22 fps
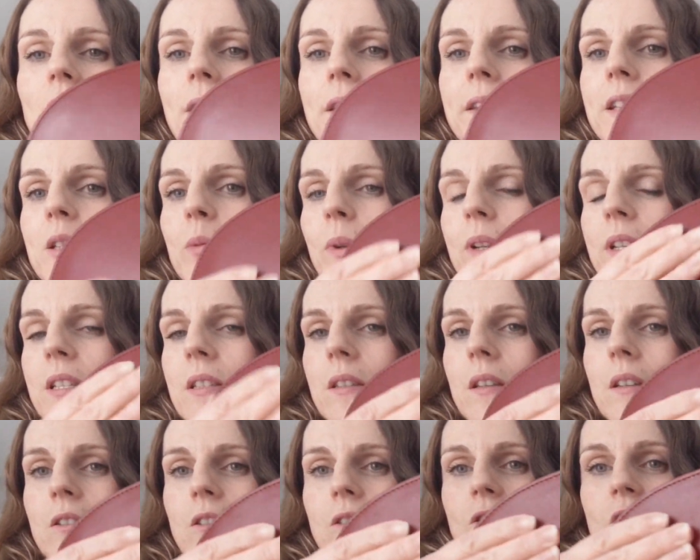I think this one
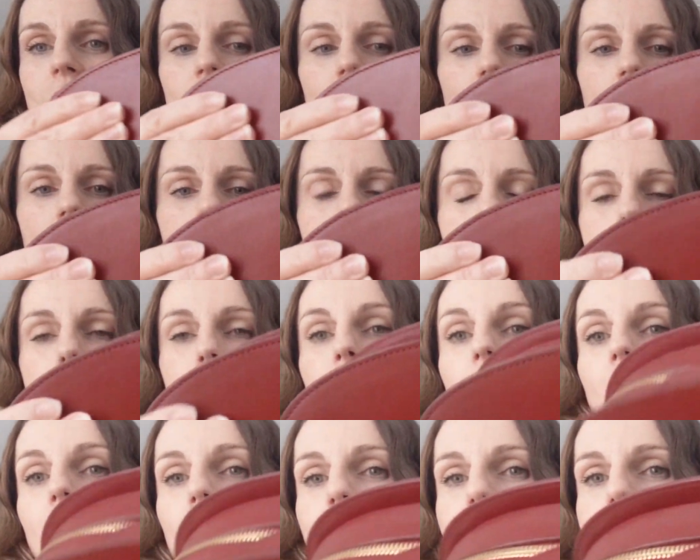is stunning,
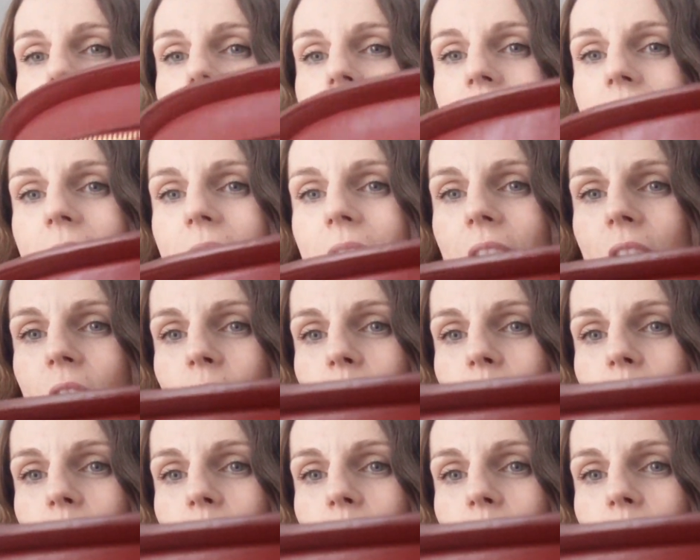but obviously, you know,